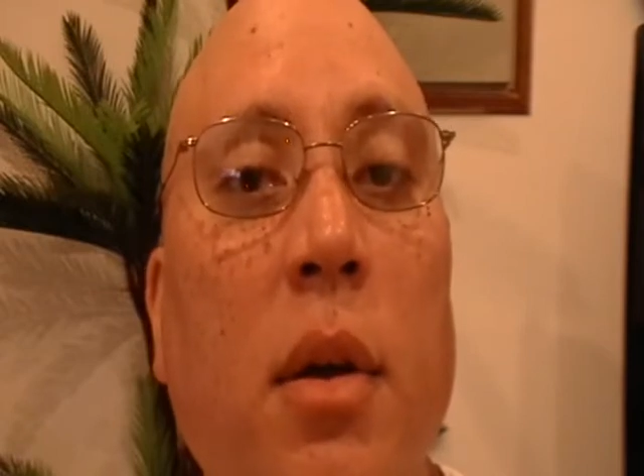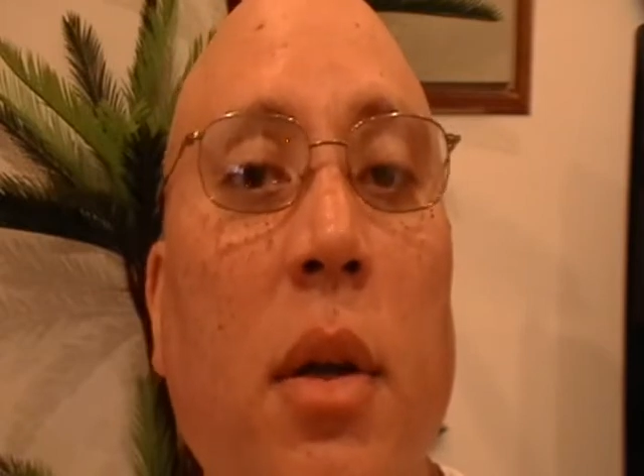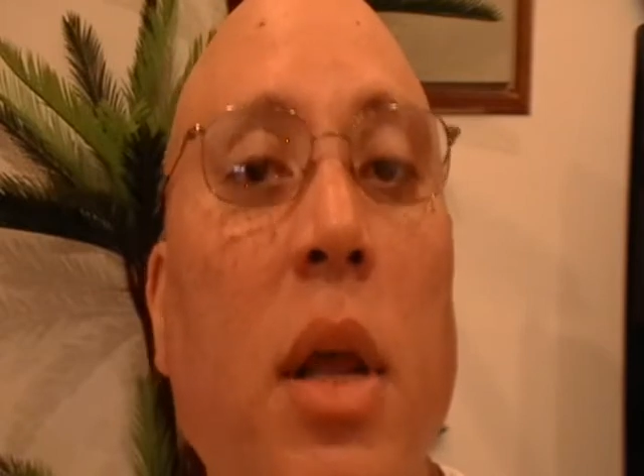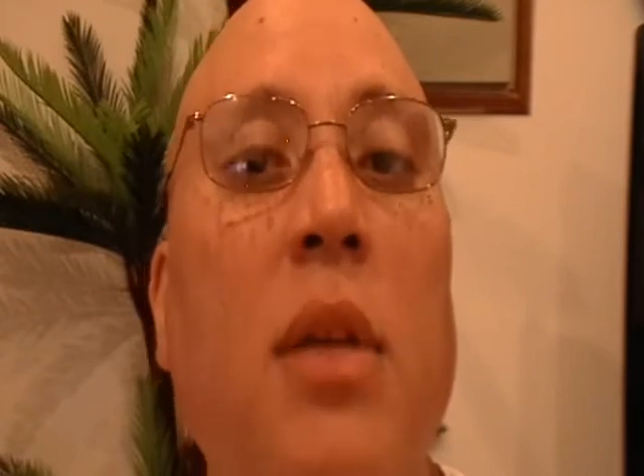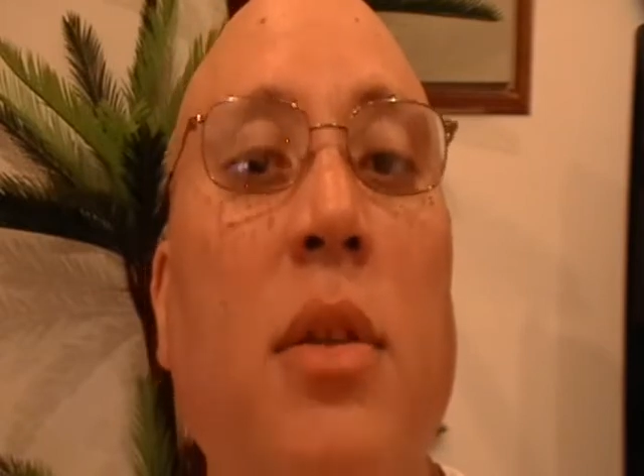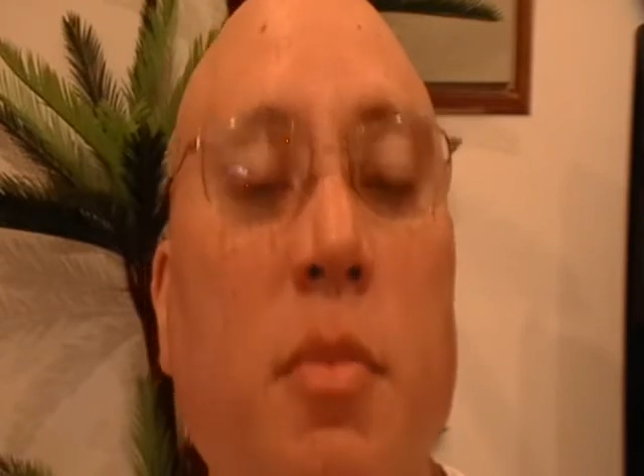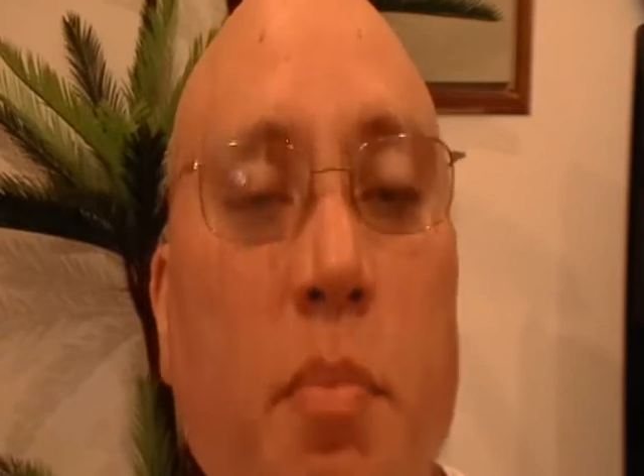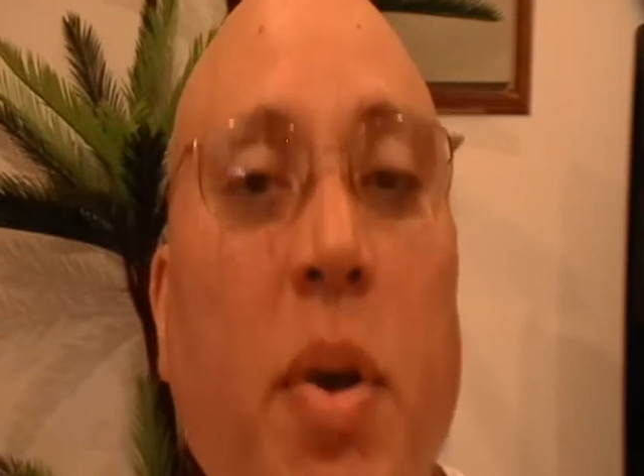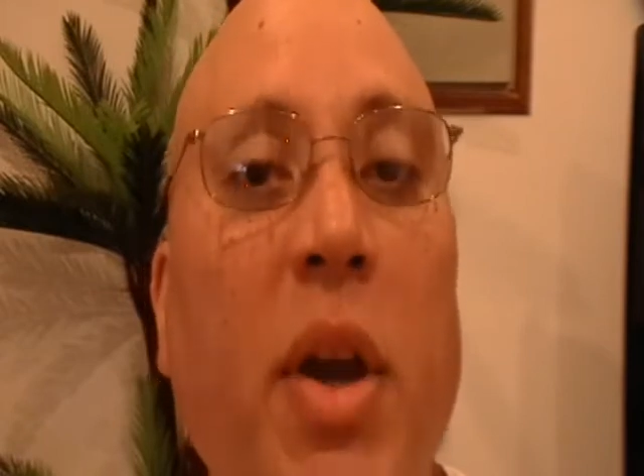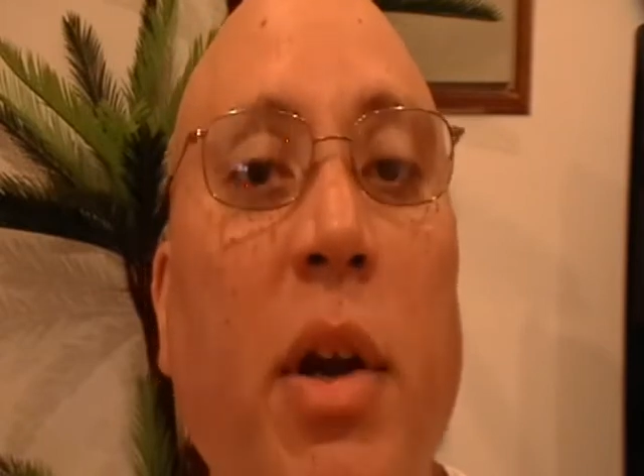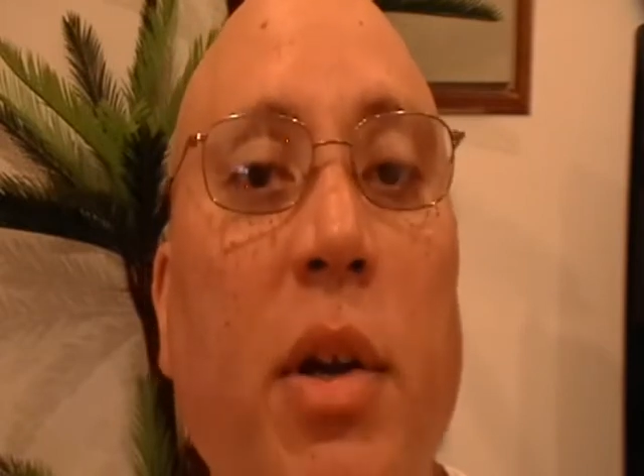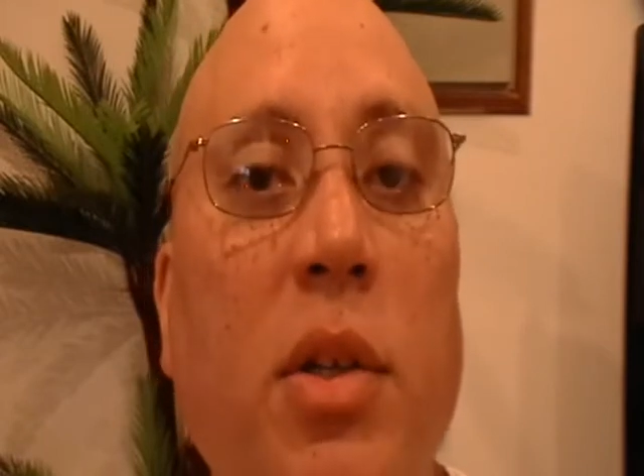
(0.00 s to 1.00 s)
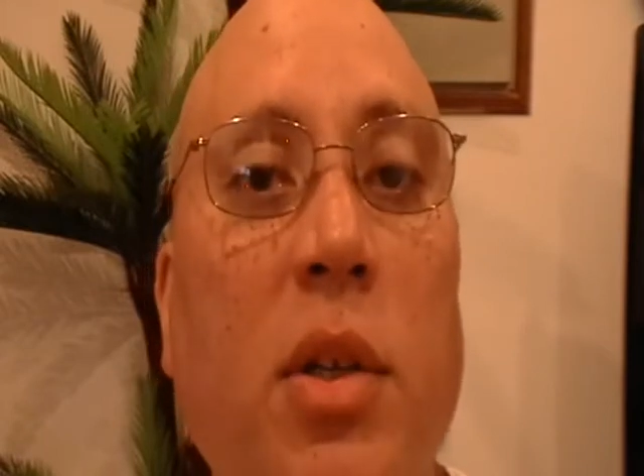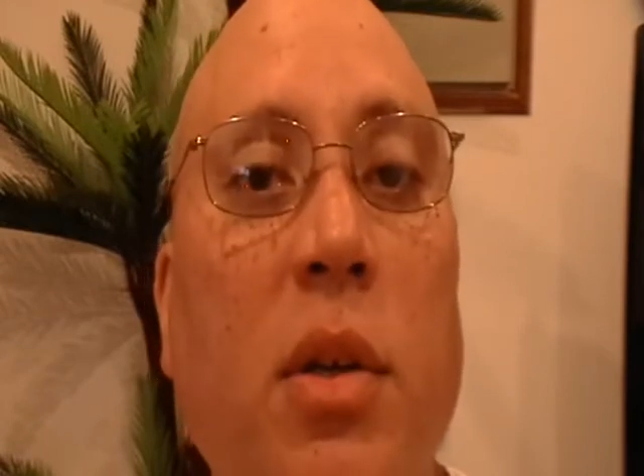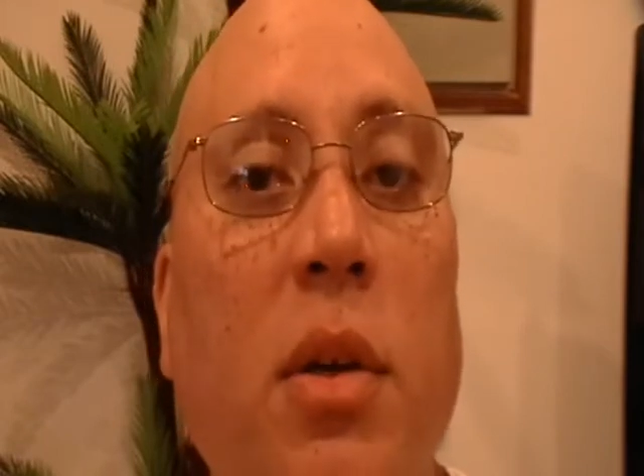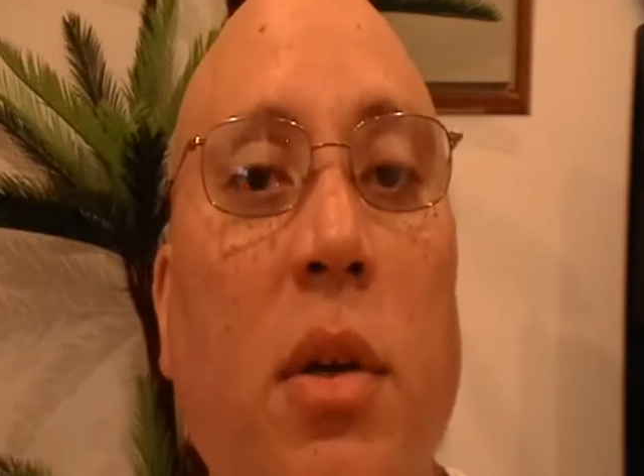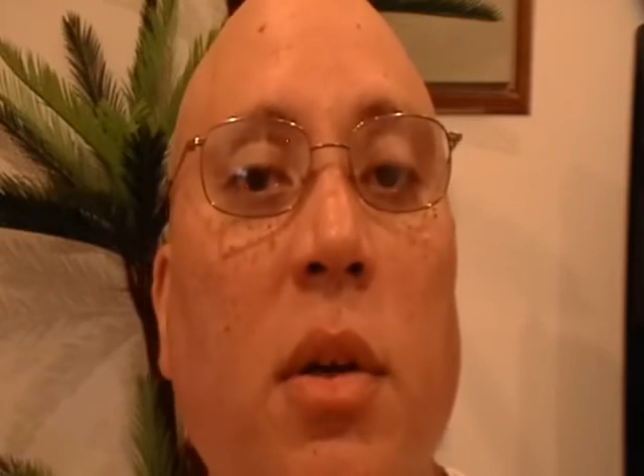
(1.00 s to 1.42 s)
That's embarrassing.